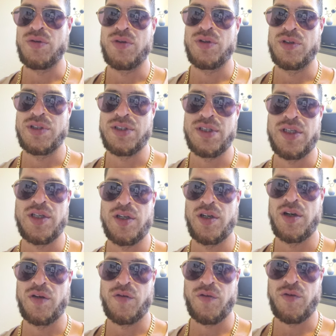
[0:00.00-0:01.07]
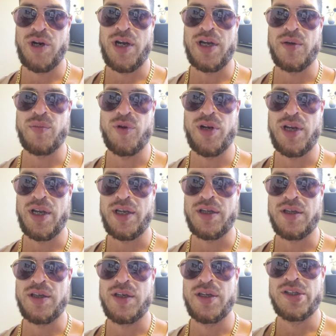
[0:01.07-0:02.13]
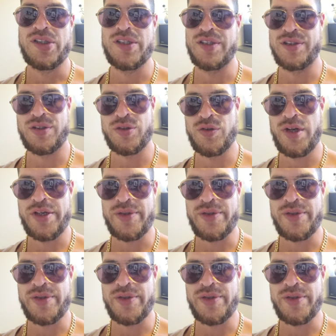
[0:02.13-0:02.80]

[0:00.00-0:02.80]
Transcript: it's not enough right but like Jesus Christ